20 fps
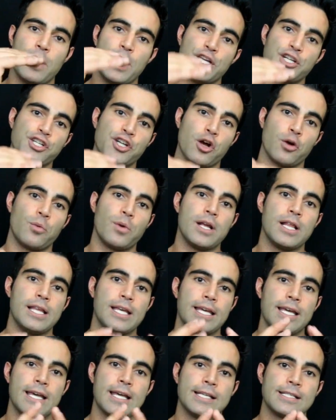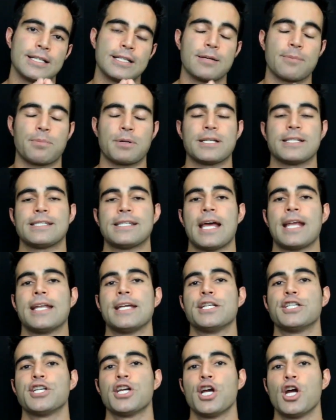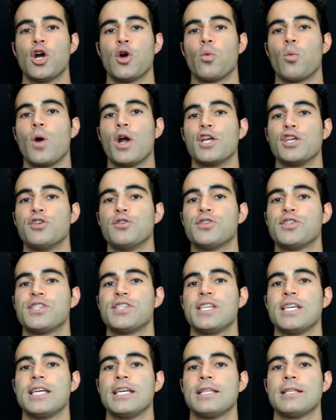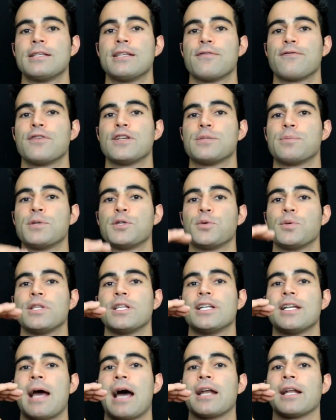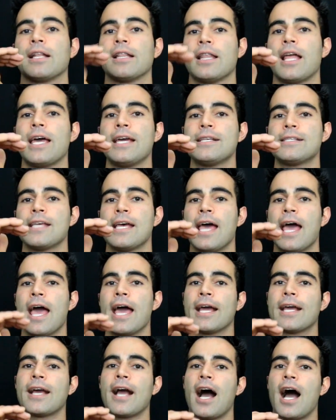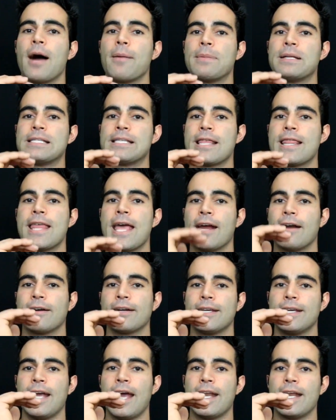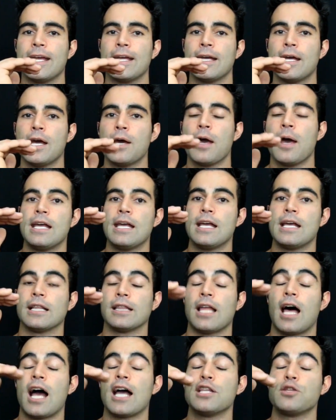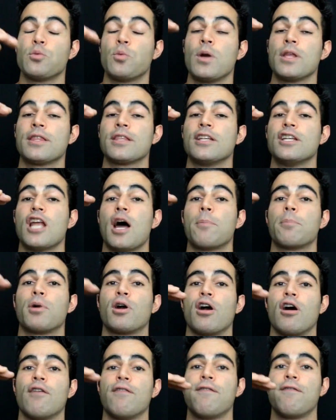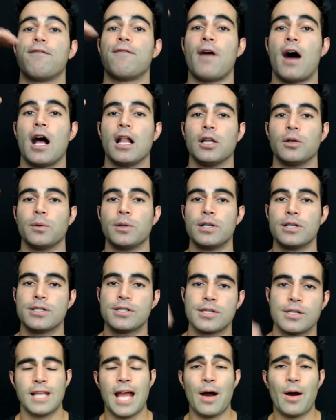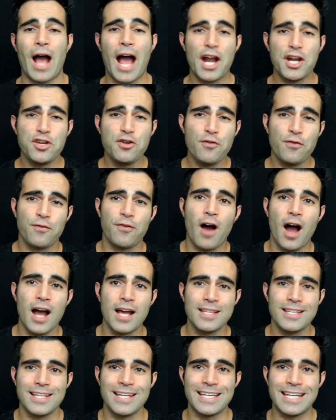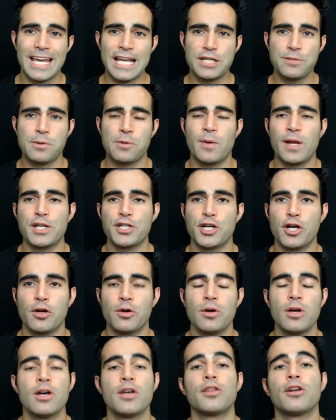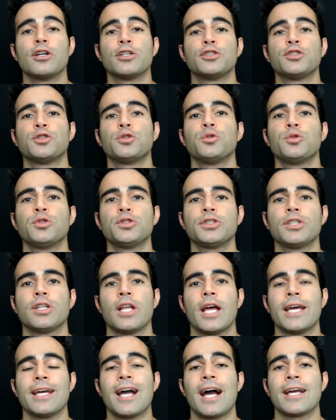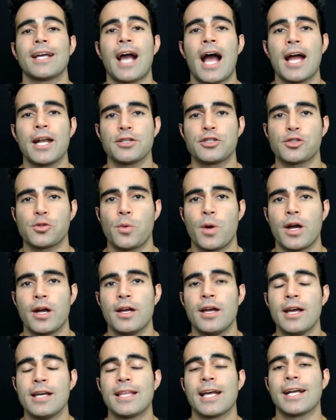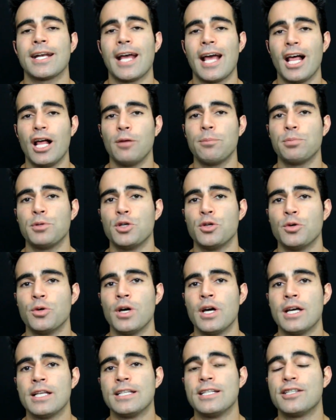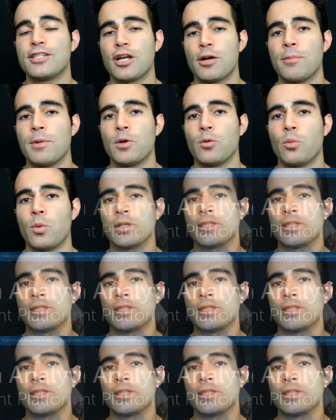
ratio really is, there's a percentage where you see the difference between the amount of likes and comments they are getting aligned with the number of followers. Now, how do you find the engagement ratio? There are tools like Iconosquare that could help you determine